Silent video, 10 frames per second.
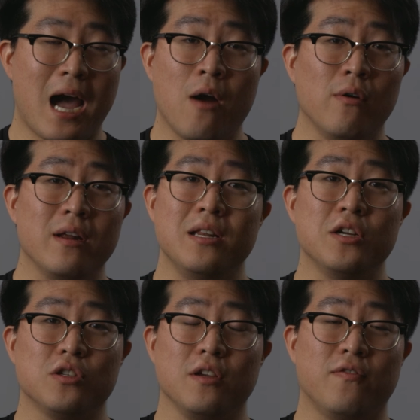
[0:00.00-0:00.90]
I already
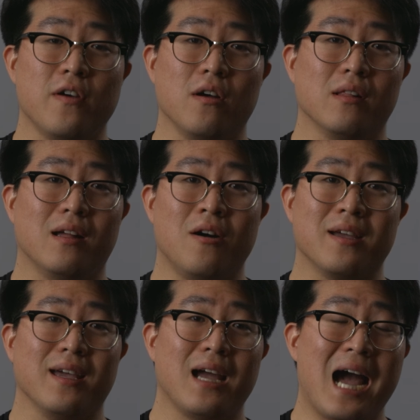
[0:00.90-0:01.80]
initially felt,
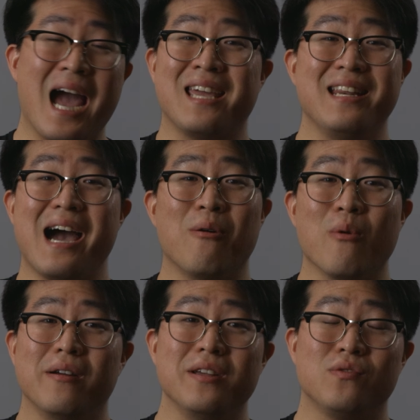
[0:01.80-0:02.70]
okay, I cannot
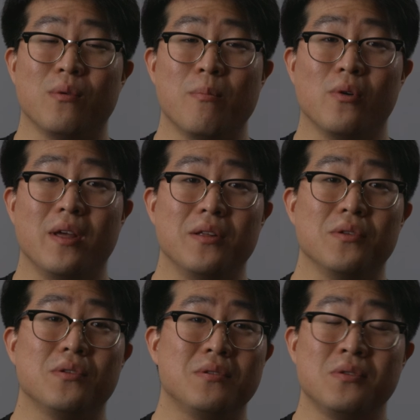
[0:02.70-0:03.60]
wear these for more
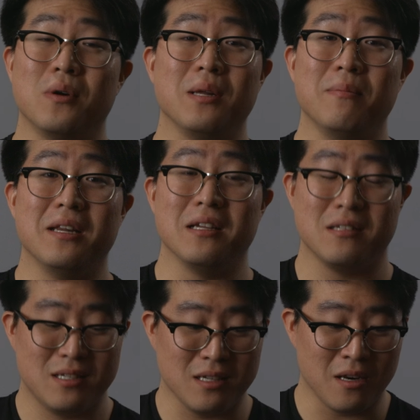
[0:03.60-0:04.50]
than 20
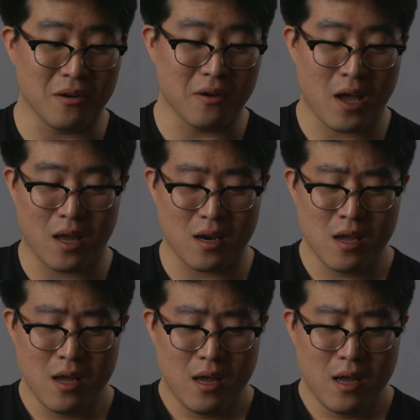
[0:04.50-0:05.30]
minutes, you know, and